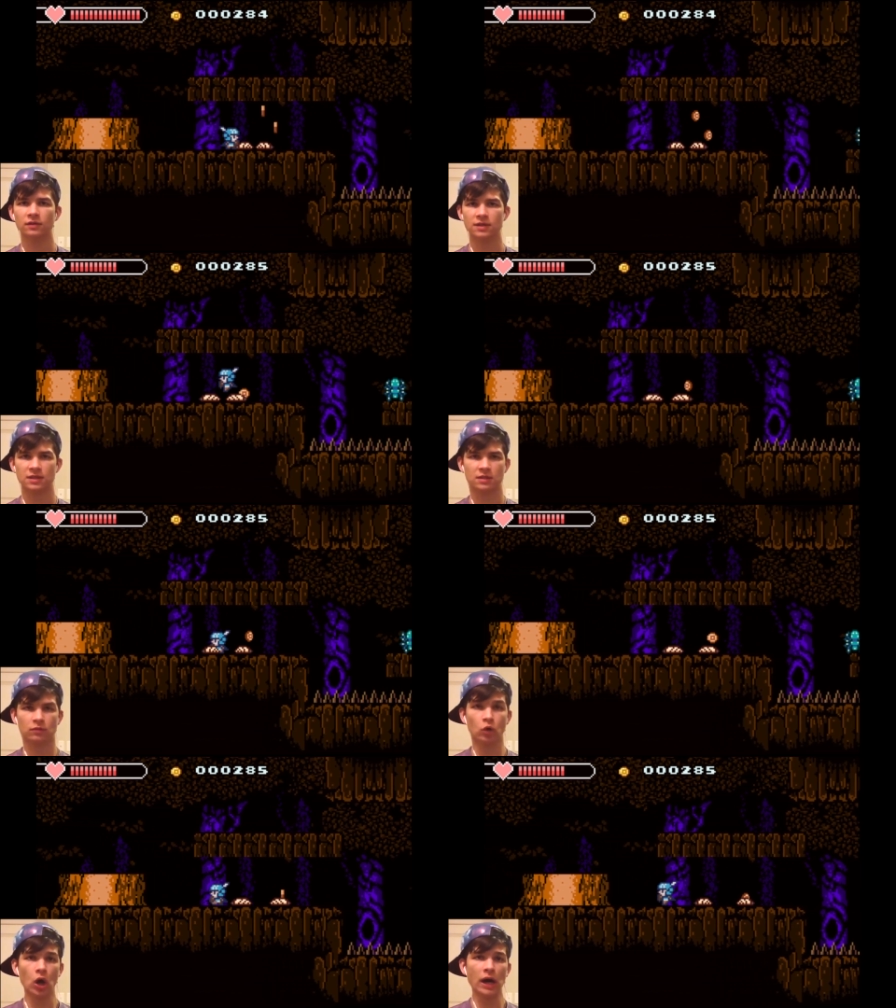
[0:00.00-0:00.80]
Is this...
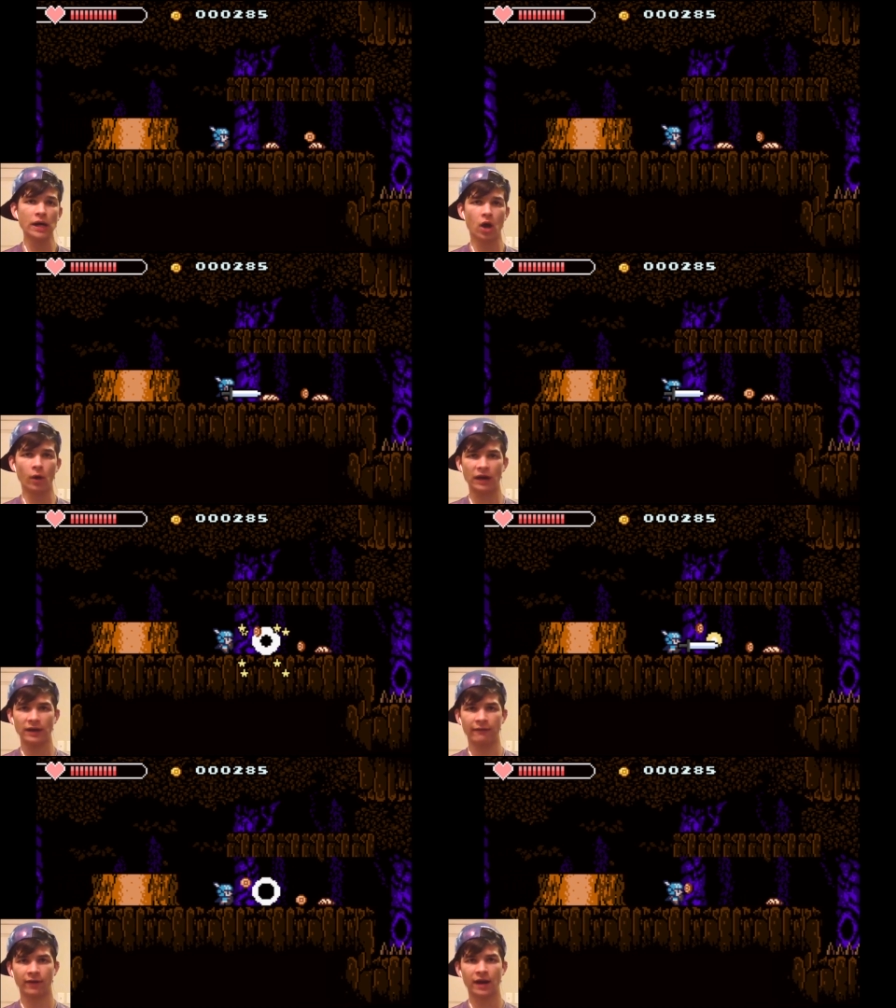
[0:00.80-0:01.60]
Oh, no!
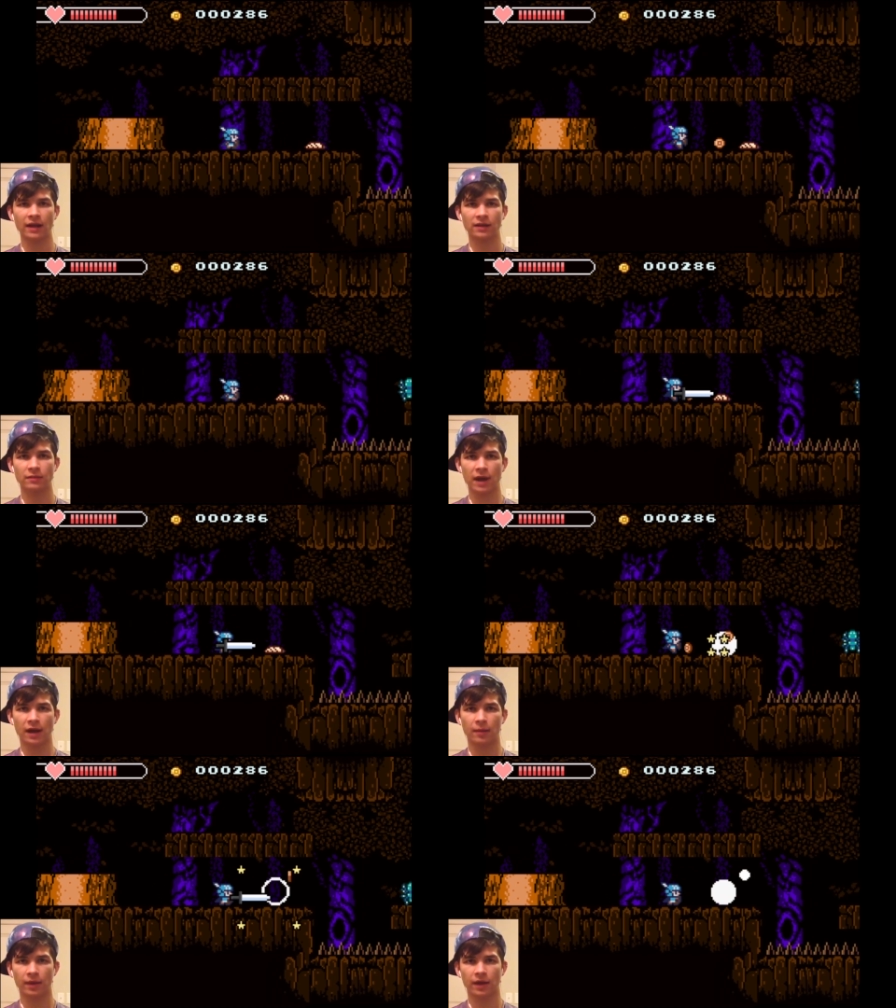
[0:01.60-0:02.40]
I forgot to back
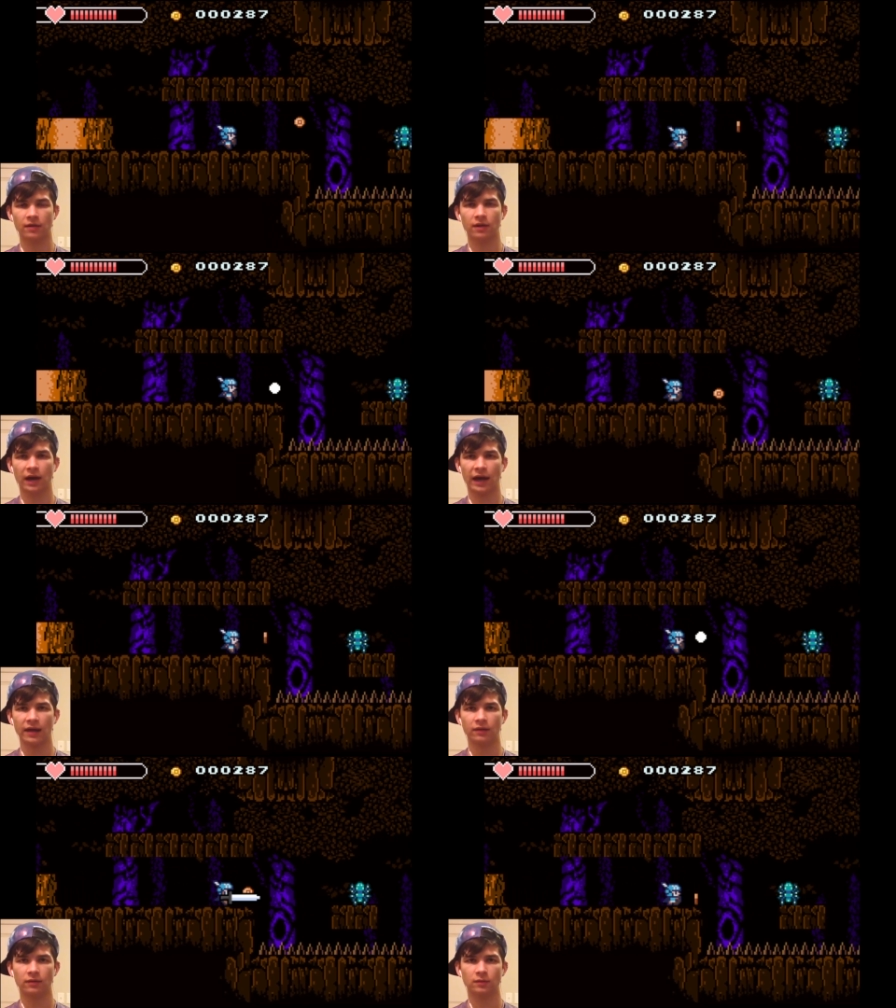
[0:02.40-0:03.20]
up again. I
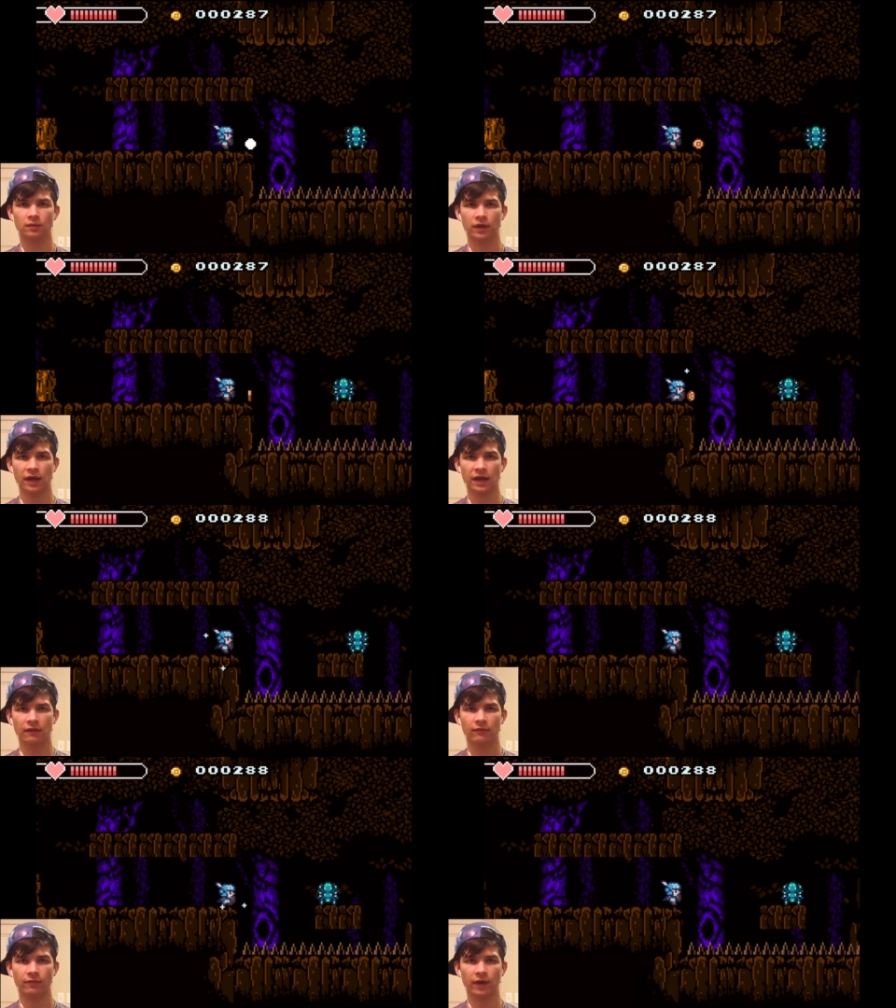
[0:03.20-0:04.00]
don't... Okay, can
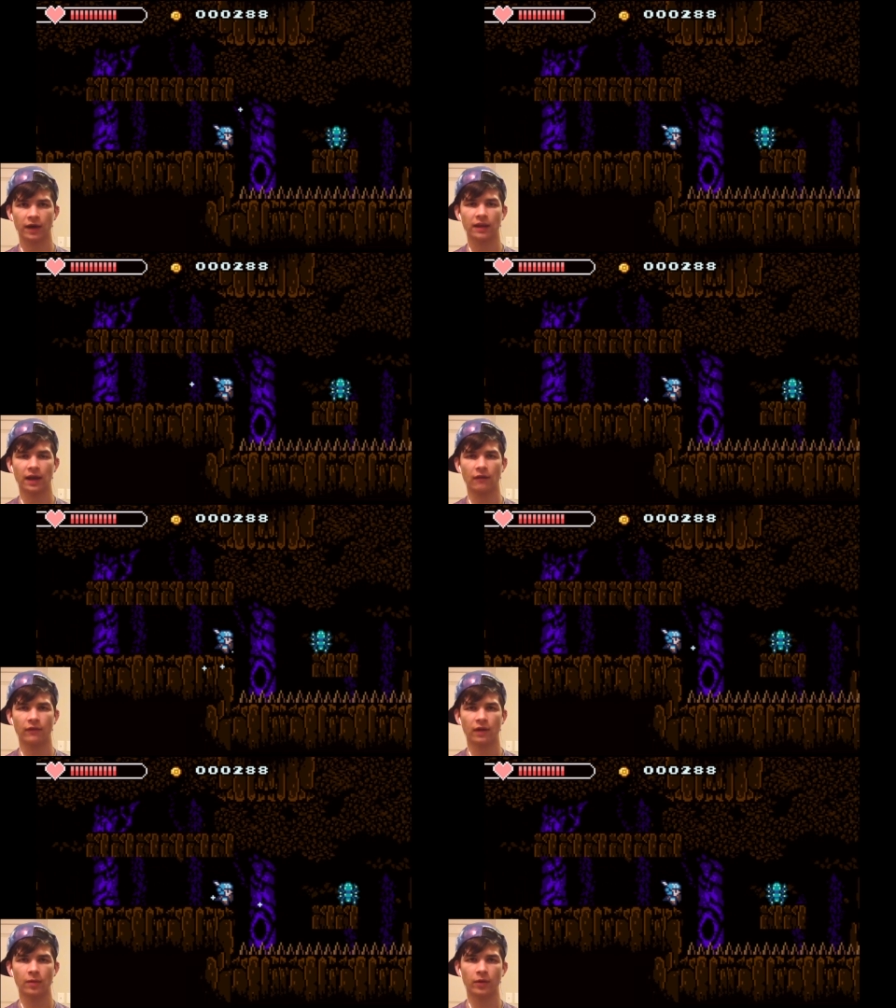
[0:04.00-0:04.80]
I... I think I need a
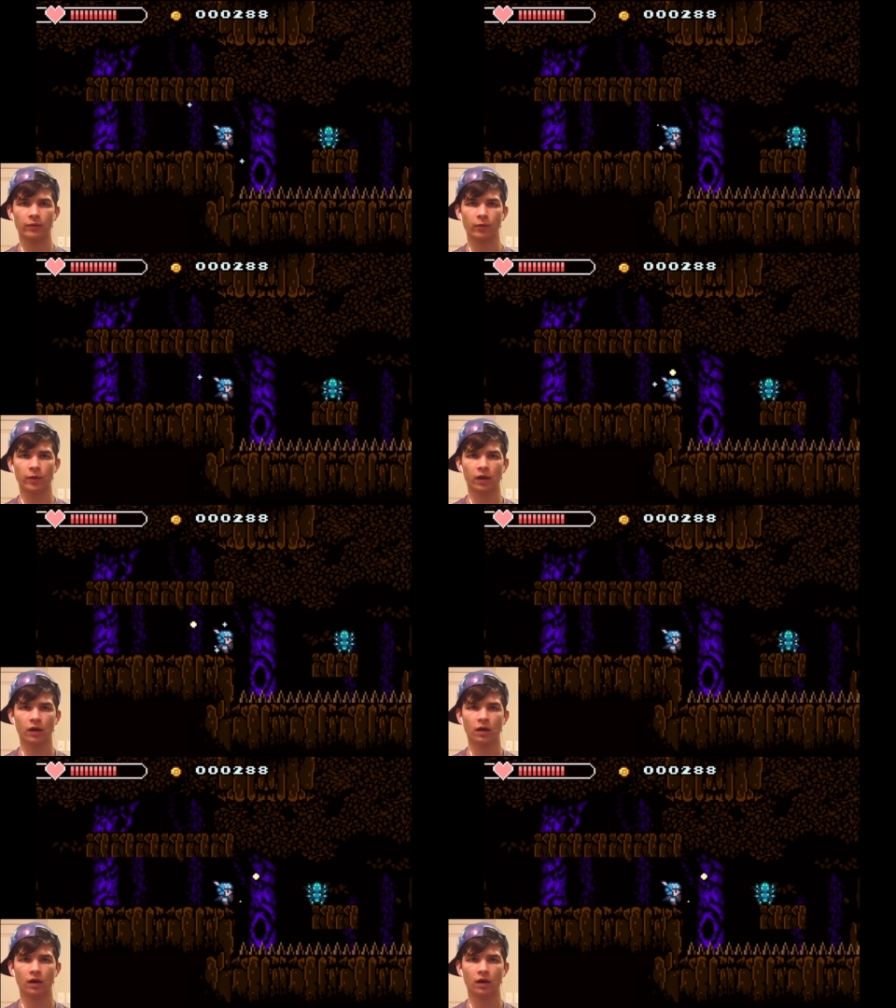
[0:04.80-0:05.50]
fireball from here.